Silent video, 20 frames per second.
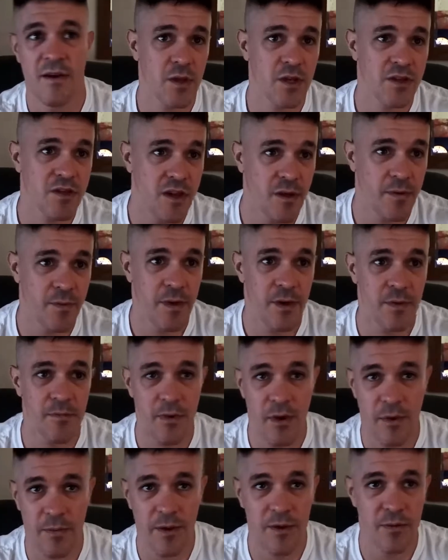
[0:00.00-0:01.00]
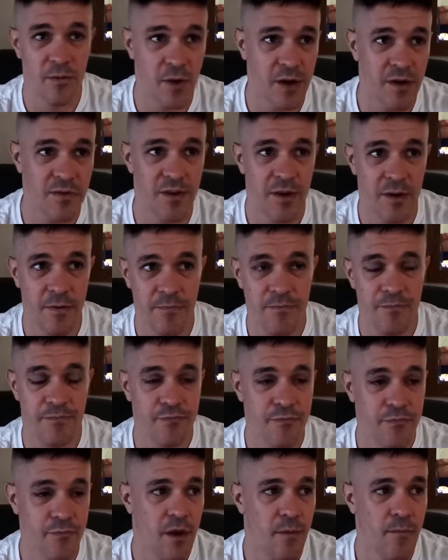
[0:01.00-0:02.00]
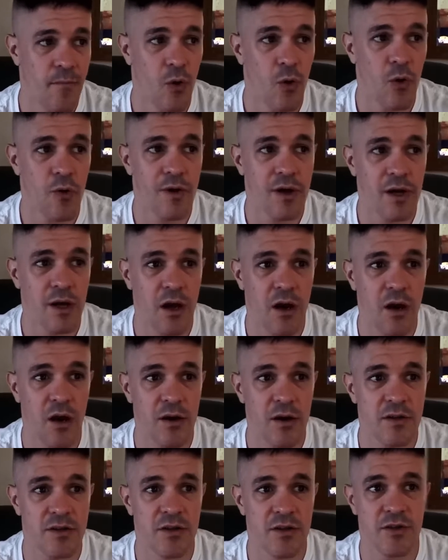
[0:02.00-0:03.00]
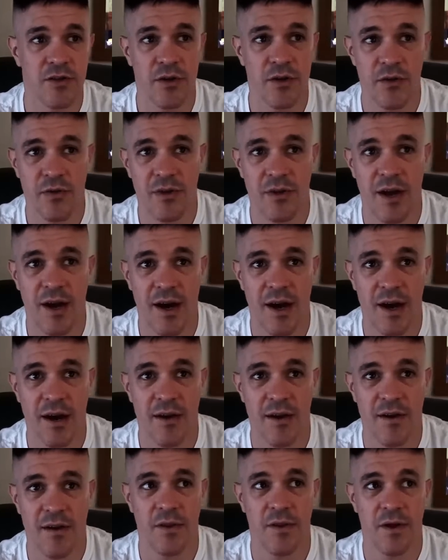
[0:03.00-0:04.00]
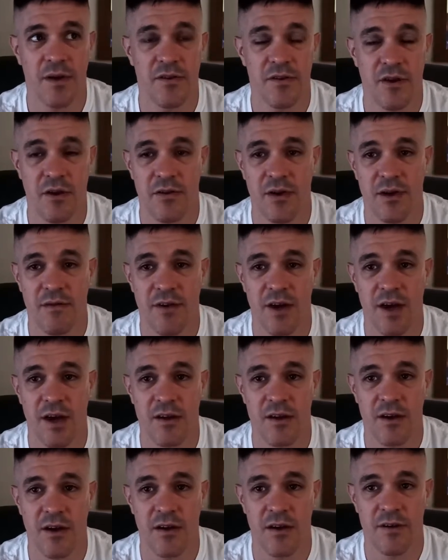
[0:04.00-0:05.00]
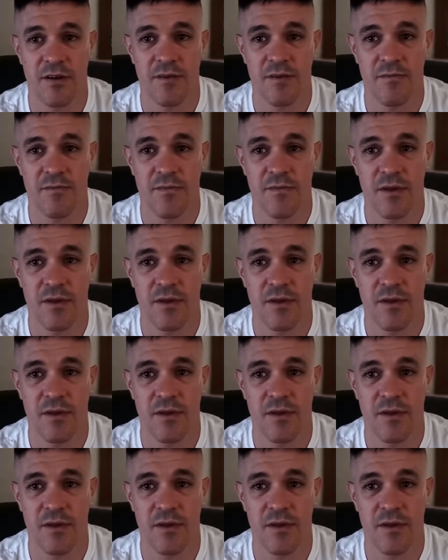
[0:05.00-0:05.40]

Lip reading: slipping, bobbing and weaving, they're more inclined to do that when they don't have a head guard on.